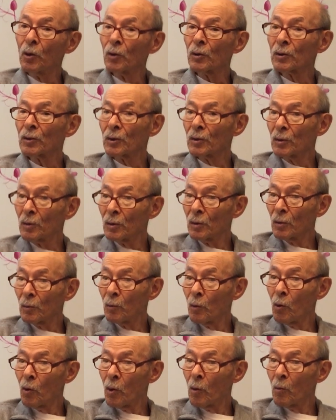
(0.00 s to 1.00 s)
because it
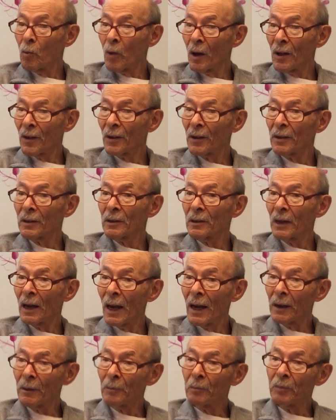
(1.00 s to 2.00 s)
was warm weather
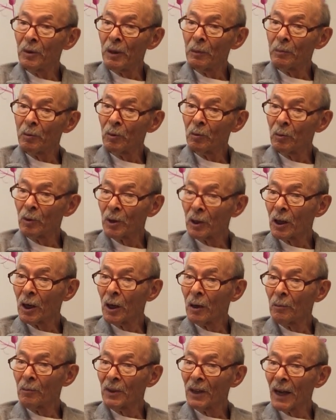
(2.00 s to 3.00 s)
and people would
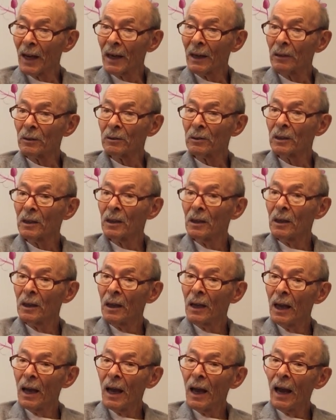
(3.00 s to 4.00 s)
come down.
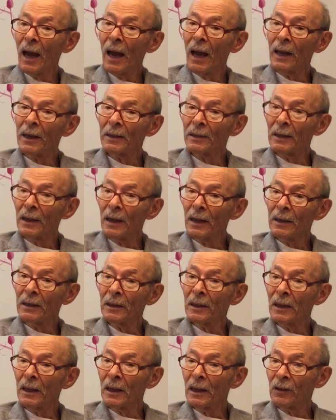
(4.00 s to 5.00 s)
And
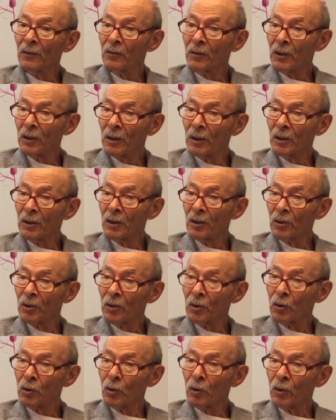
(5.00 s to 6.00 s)
then
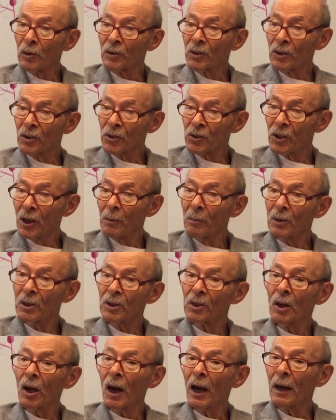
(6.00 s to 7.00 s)
after, towards the
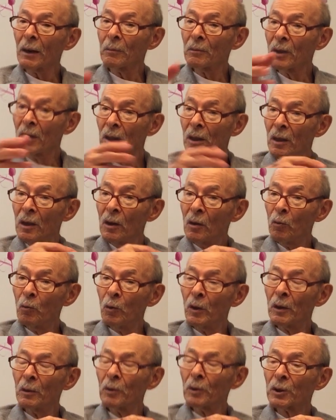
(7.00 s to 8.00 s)
summertime,
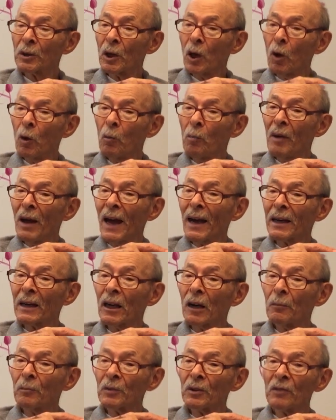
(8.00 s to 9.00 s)
we would go
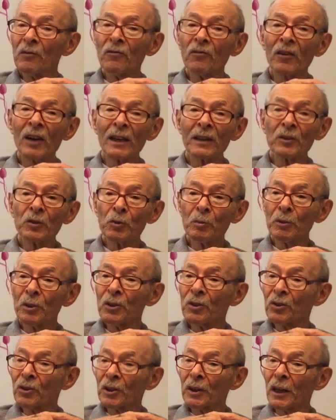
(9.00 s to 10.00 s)
back up to
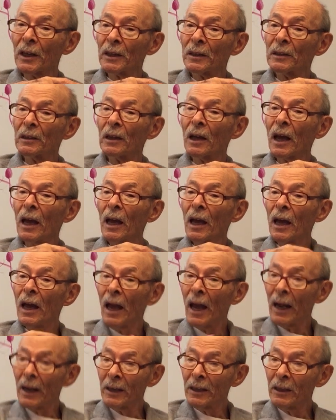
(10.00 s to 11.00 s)
Fleischmann's again,
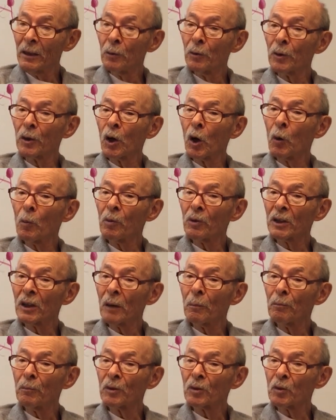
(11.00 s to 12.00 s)
and he would
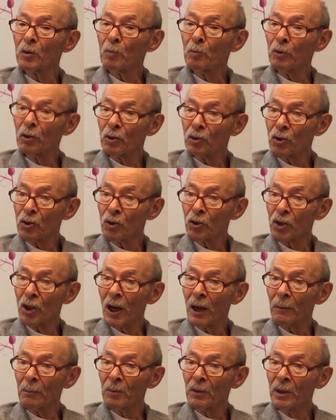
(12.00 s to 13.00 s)
open up his butcher
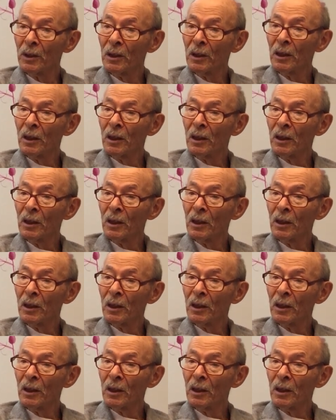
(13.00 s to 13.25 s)
shop.